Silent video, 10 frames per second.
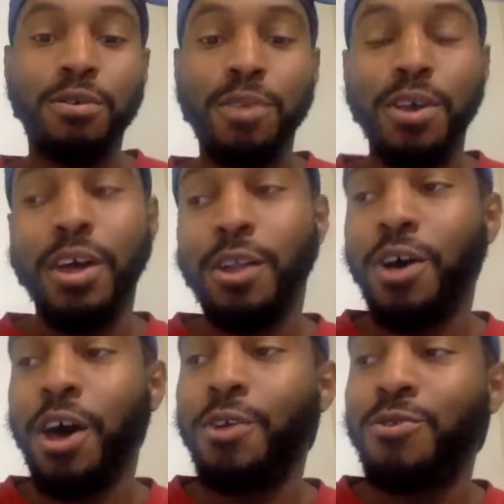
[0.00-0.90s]
me,
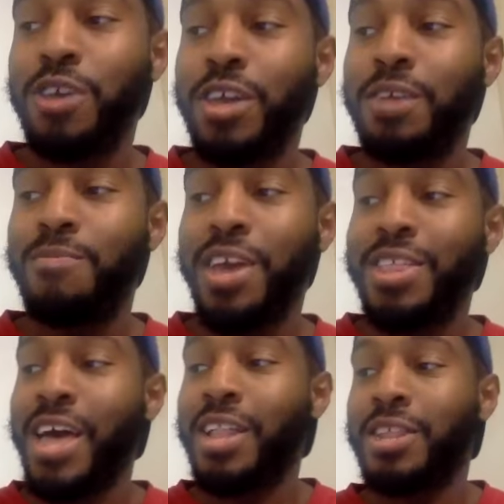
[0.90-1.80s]
I don't think he made
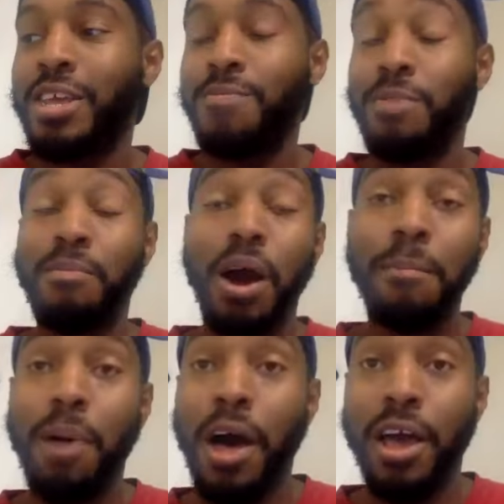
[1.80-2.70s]
that leap in my
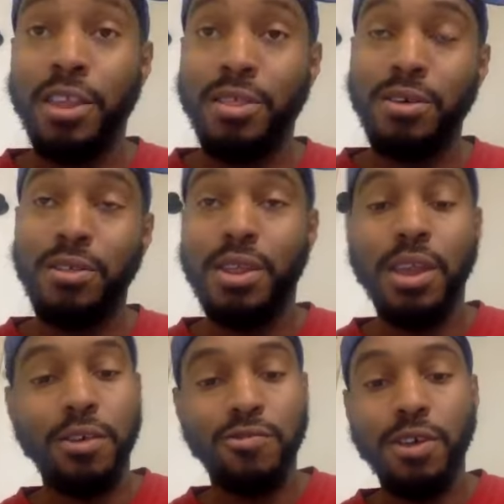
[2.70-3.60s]
mind until the
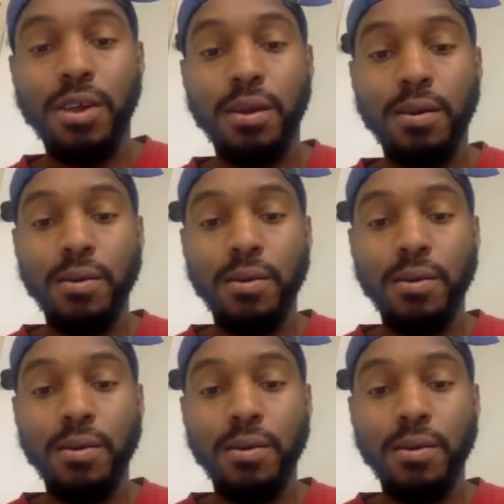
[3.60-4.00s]
next year.